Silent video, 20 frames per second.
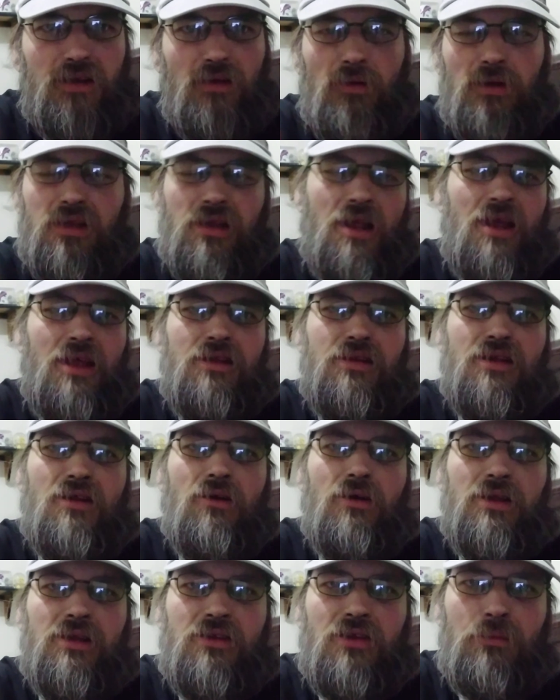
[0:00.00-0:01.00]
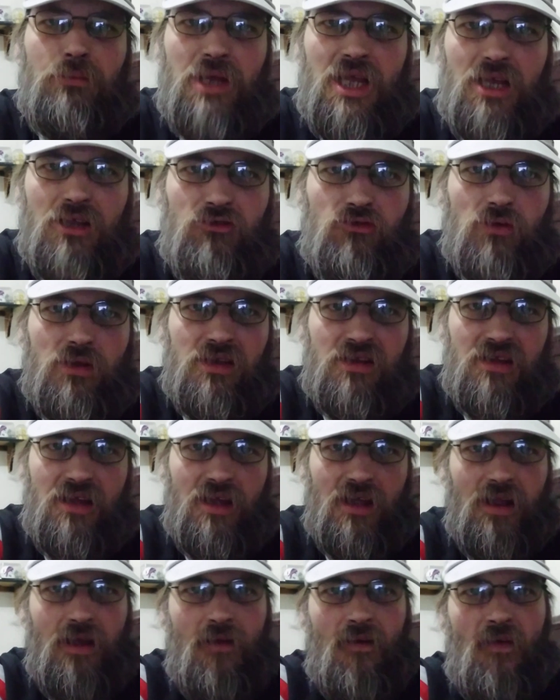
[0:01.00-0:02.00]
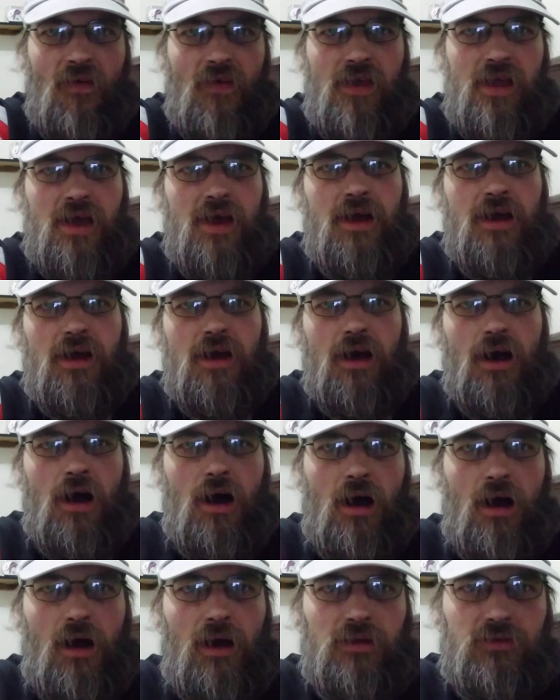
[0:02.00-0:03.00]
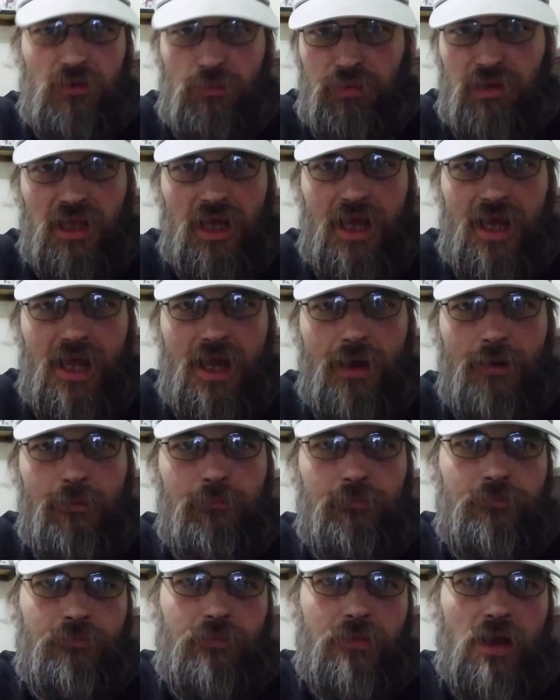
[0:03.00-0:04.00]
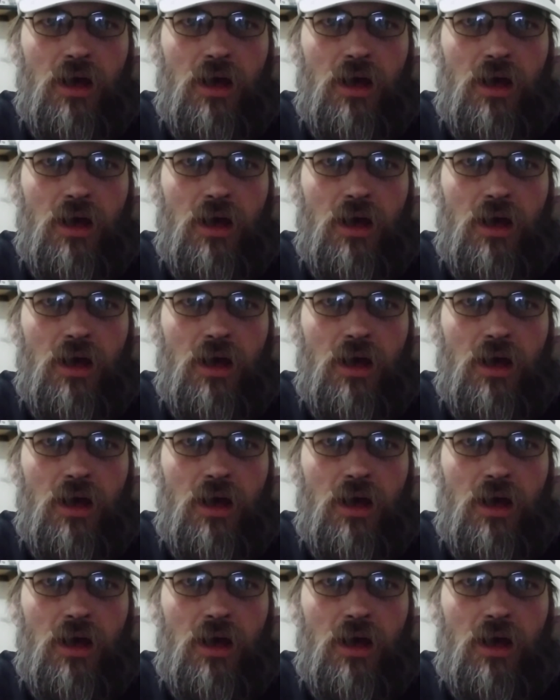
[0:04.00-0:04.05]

So it's, it's going to be interesting uh, to play him.